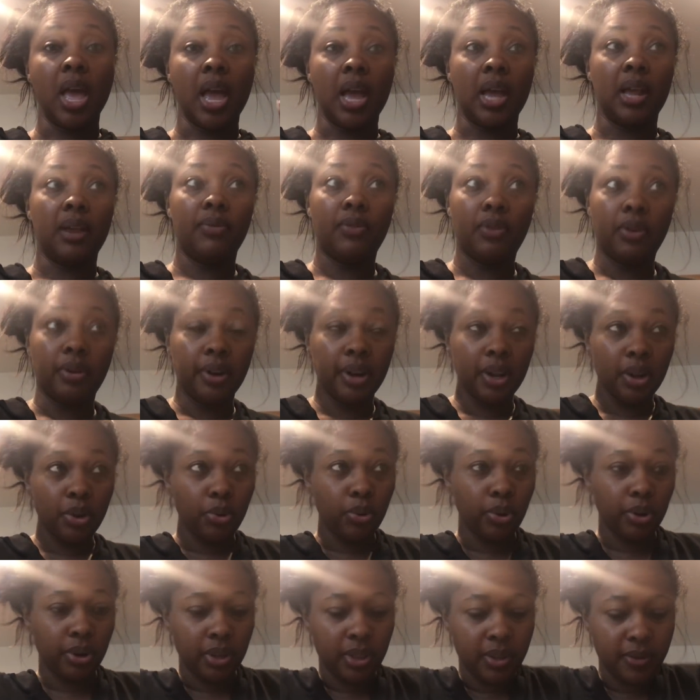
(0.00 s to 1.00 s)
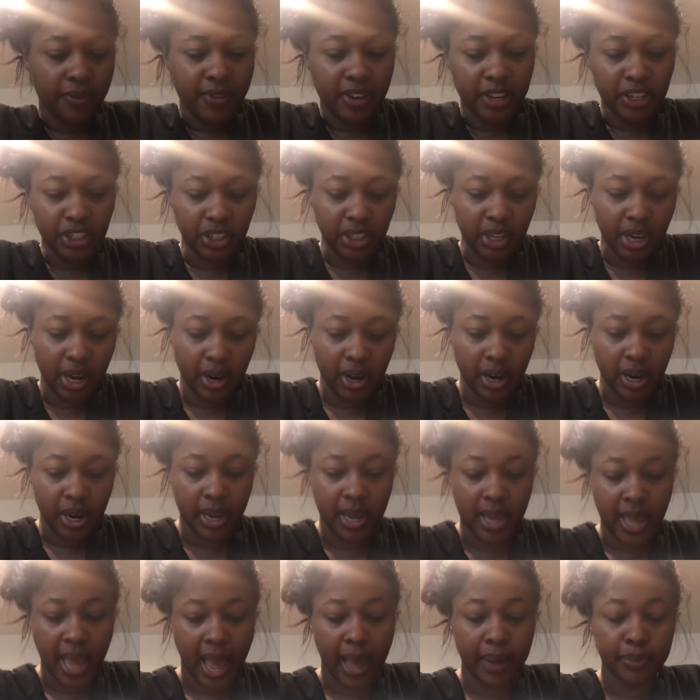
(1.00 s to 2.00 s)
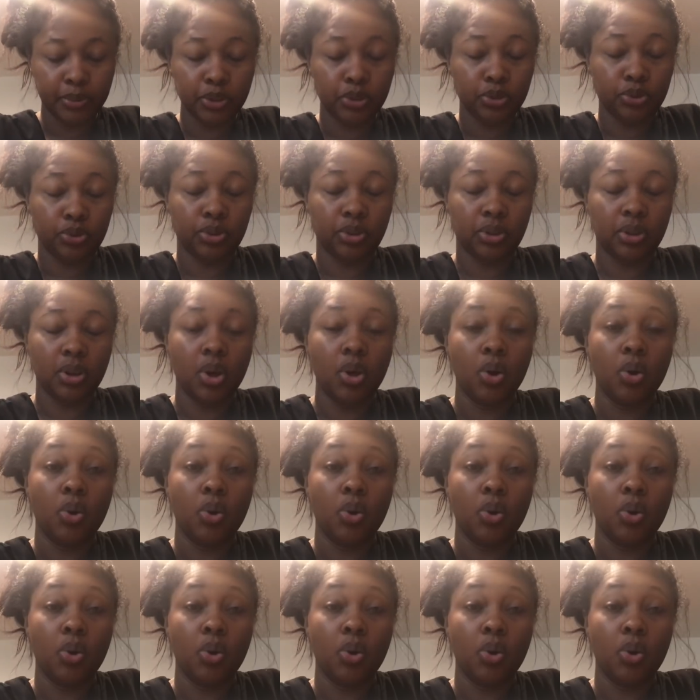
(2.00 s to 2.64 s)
And I've already ordered the vegetarian capsules